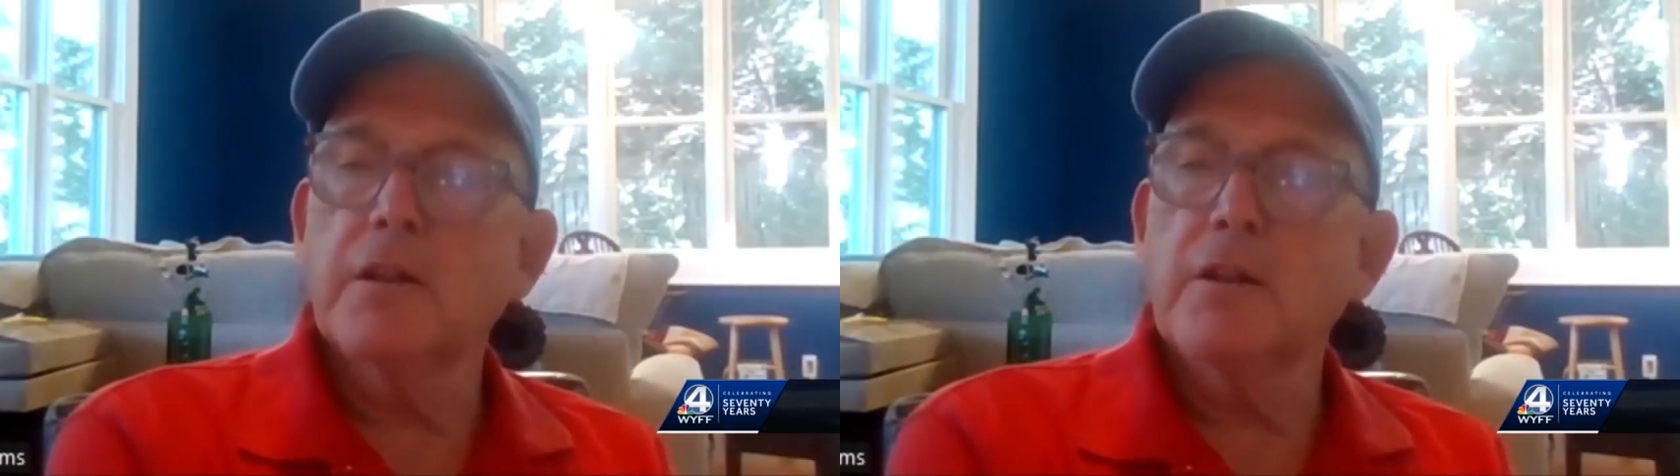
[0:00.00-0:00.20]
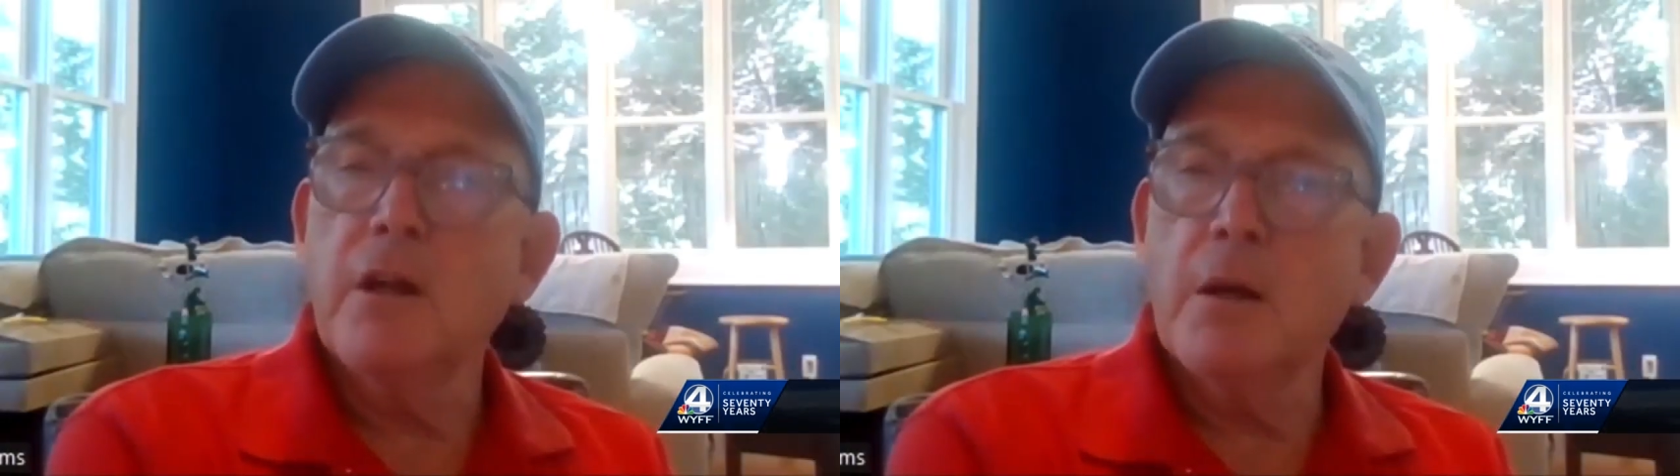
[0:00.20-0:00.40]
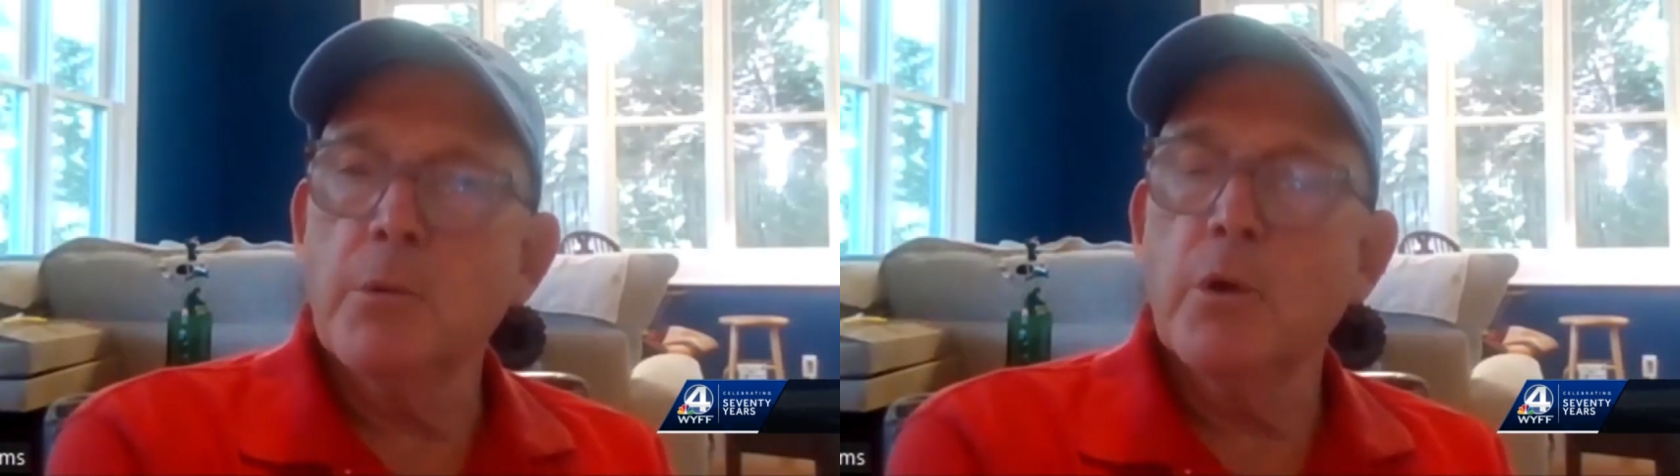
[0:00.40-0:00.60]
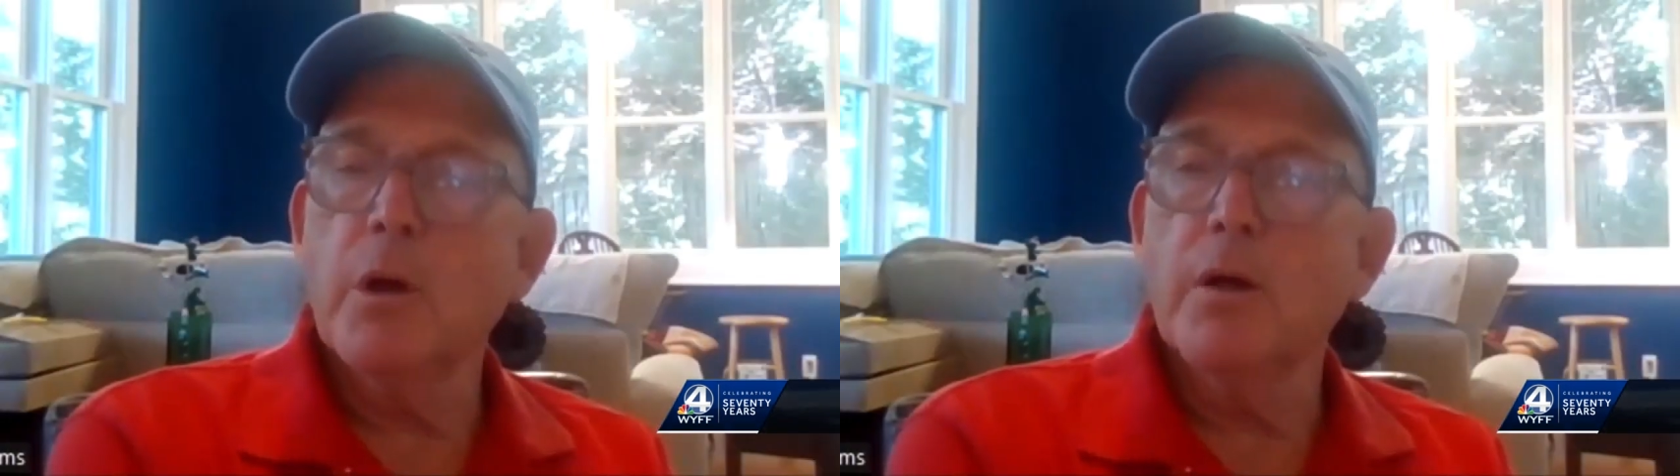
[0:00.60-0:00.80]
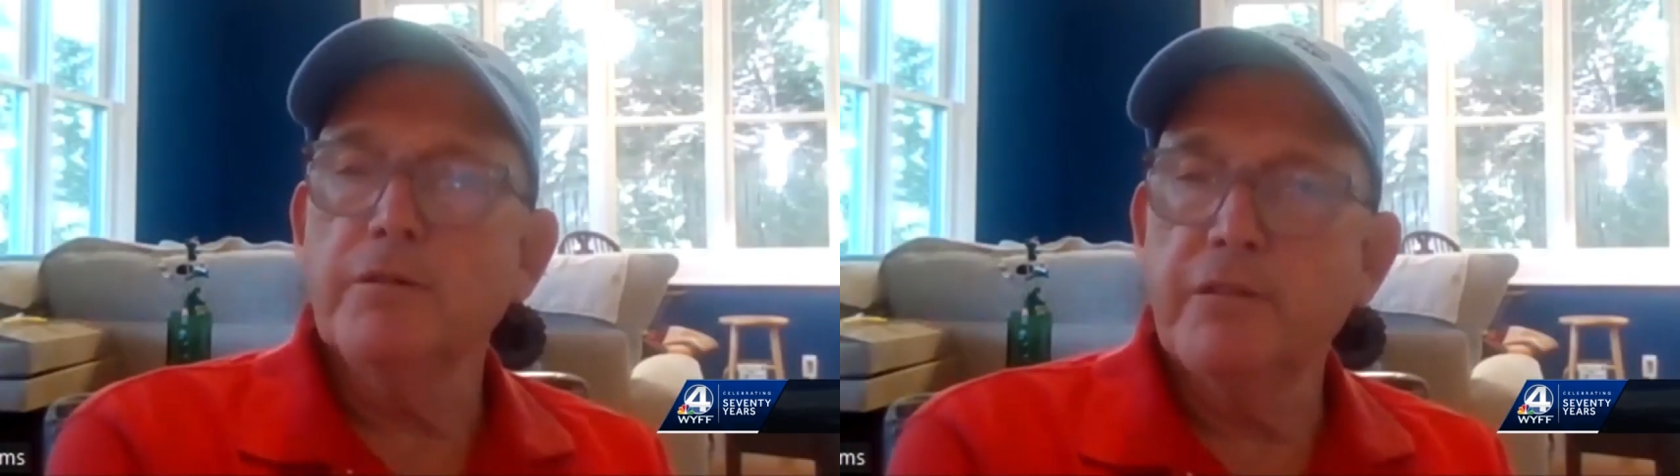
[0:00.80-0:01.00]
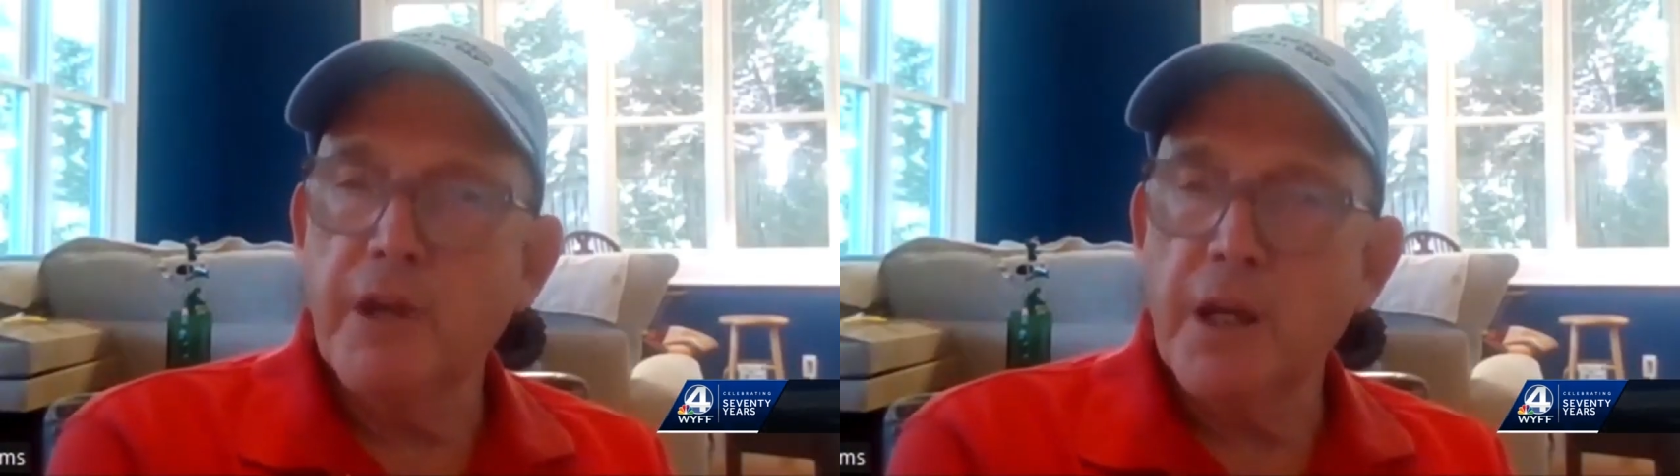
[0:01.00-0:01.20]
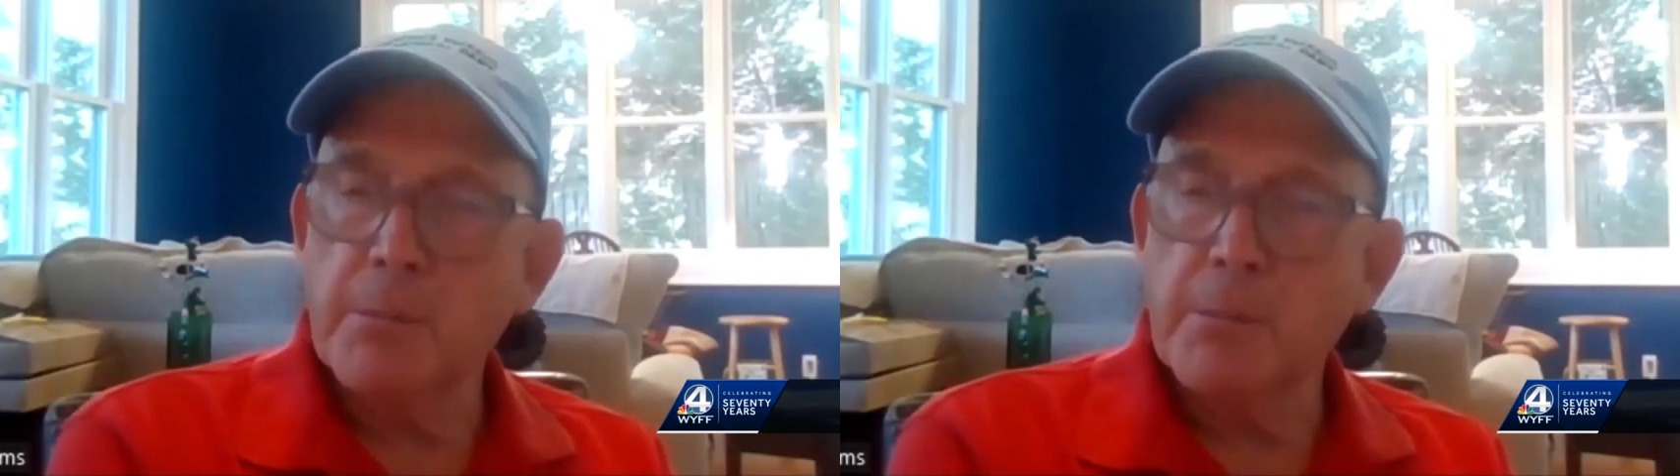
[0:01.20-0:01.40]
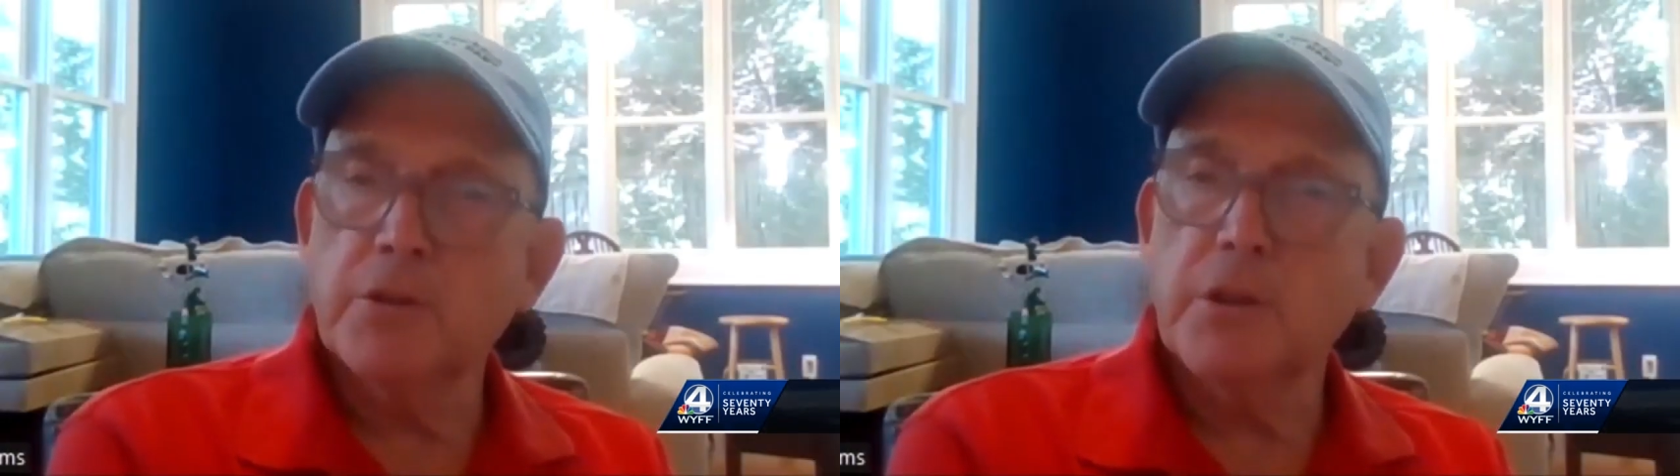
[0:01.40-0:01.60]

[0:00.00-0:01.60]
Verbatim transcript: the number of families